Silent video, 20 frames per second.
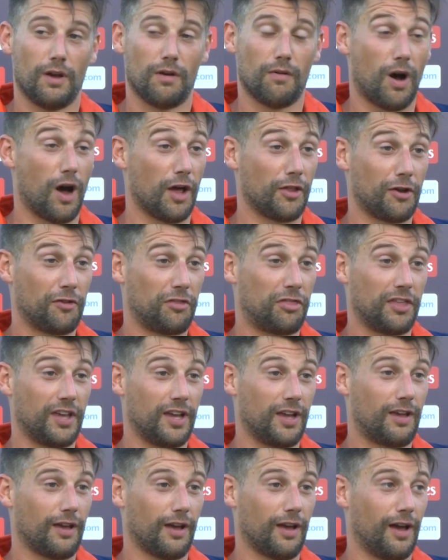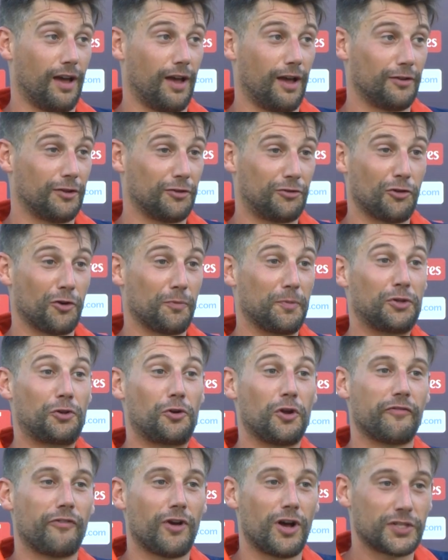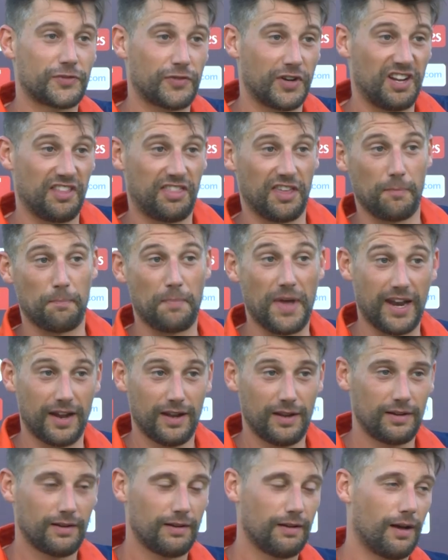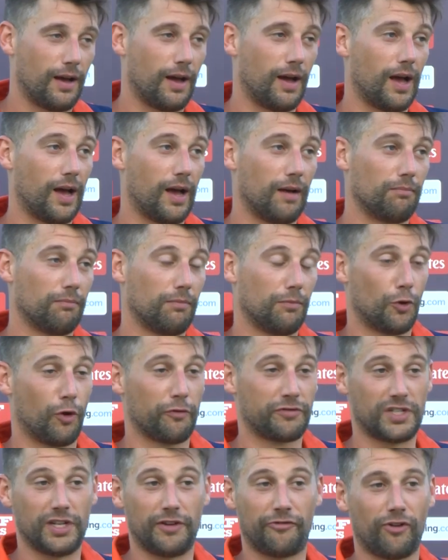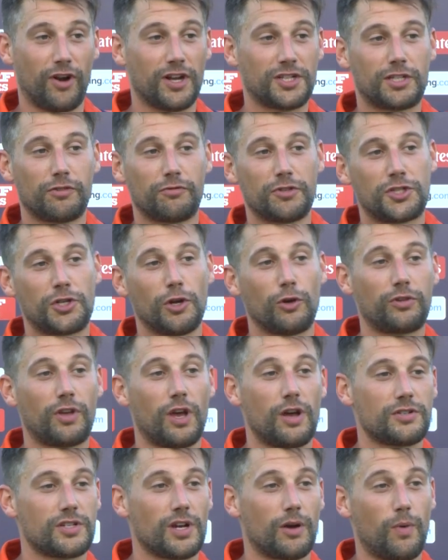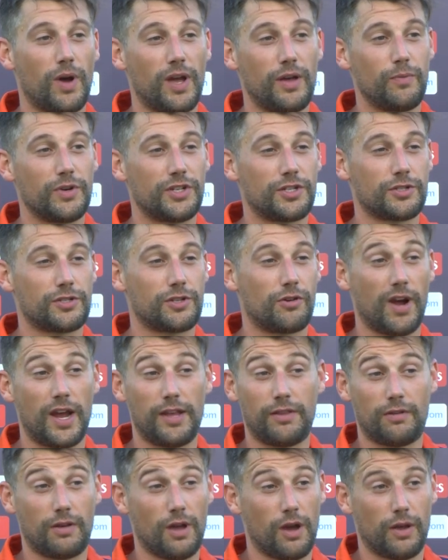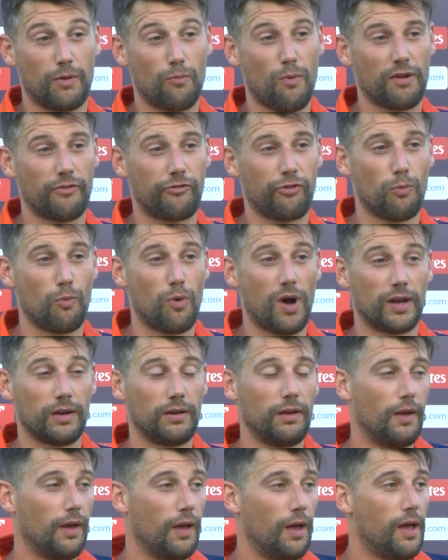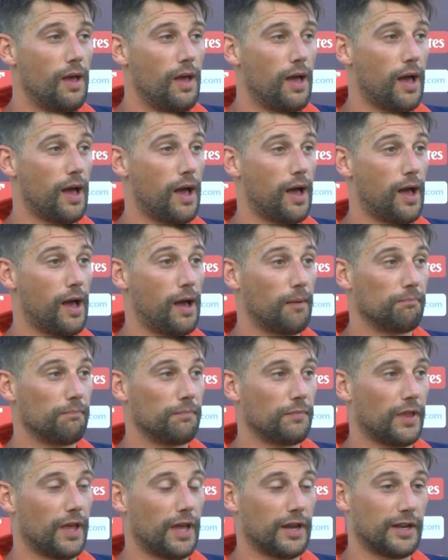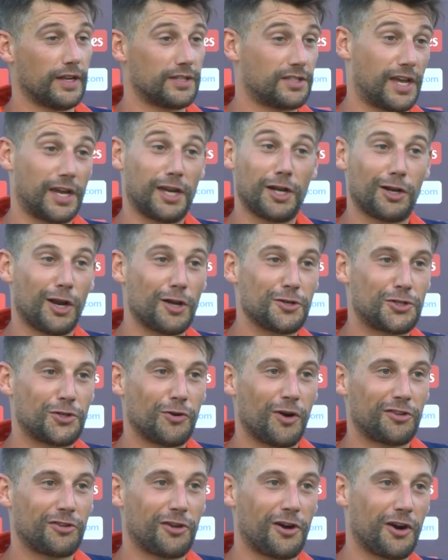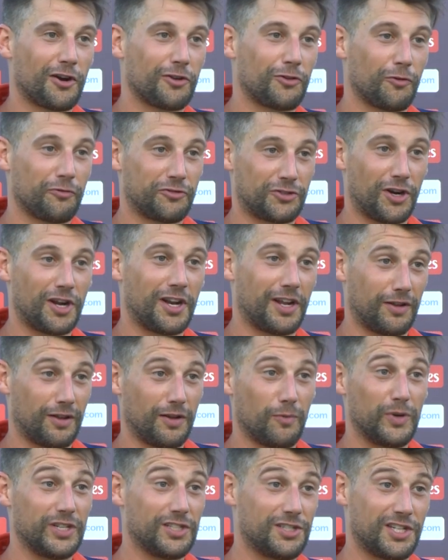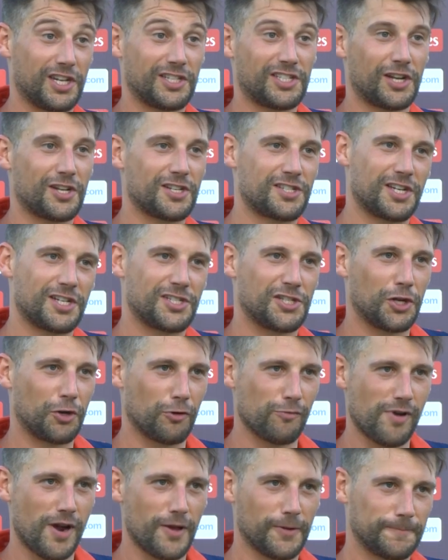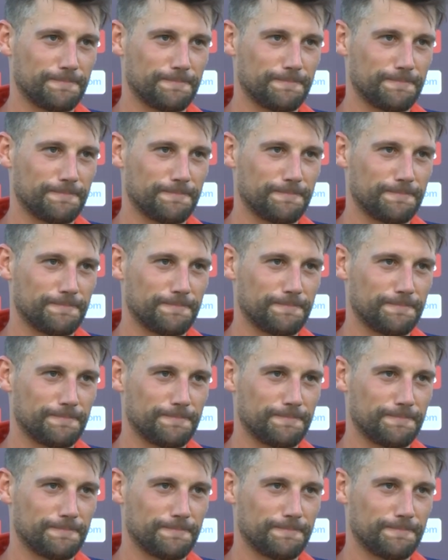Well, I don't think the tournament could have asked for anything better. Obviously, for us, the result goes our way, which is great, going 1-1. And that's getting close to our target of trying to win 6 out of 6 in the group round.